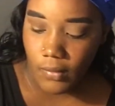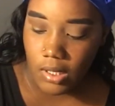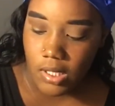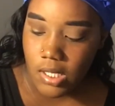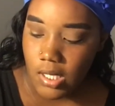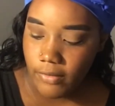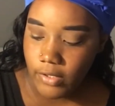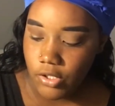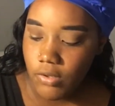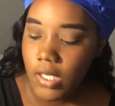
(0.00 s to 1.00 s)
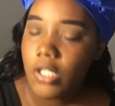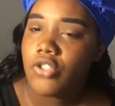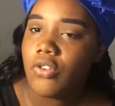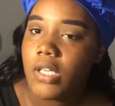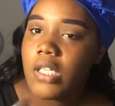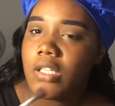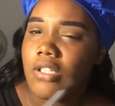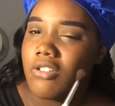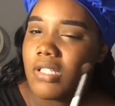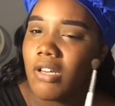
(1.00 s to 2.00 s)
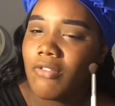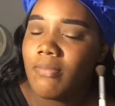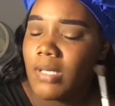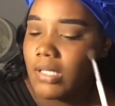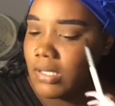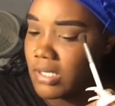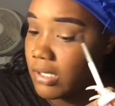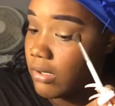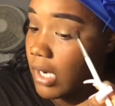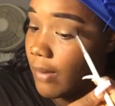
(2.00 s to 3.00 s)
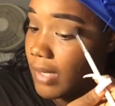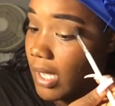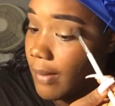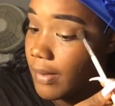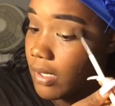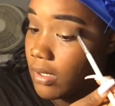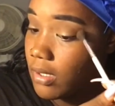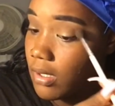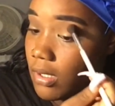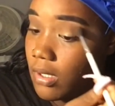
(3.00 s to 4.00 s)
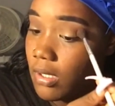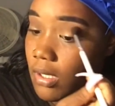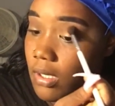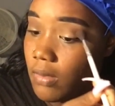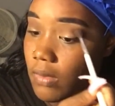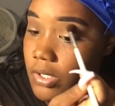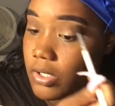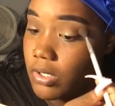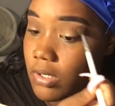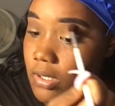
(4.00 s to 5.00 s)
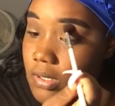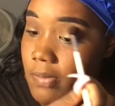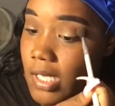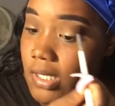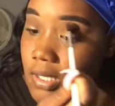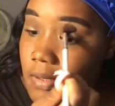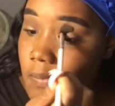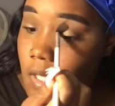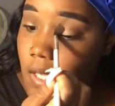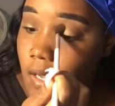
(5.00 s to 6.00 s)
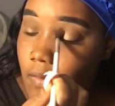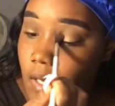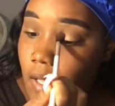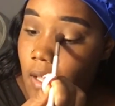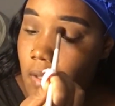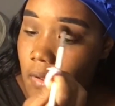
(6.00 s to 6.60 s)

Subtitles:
There's a difference. You can enjoy yourself and still not be happy, which is basically me every day.